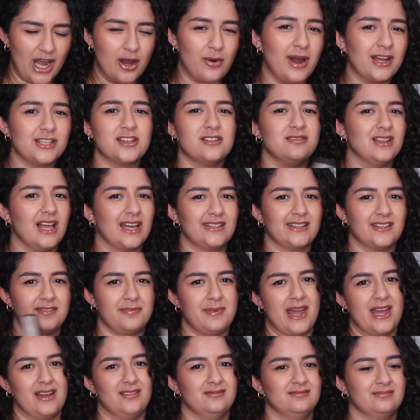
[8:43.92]
Oh, I don't like this
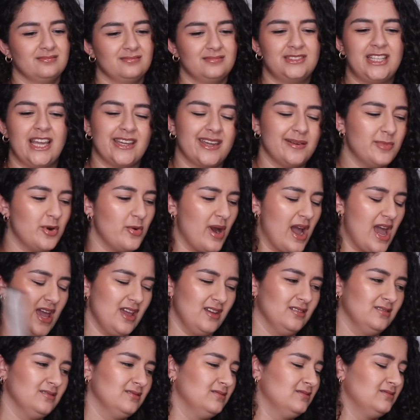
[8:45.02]
man. Take him
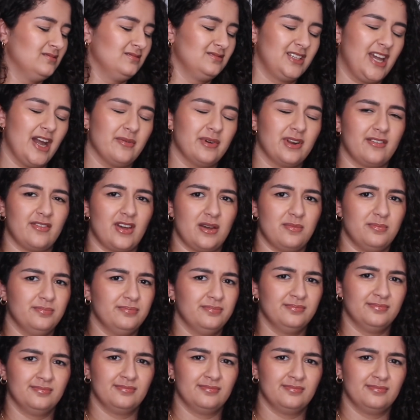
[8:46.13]
away. Get rid of him.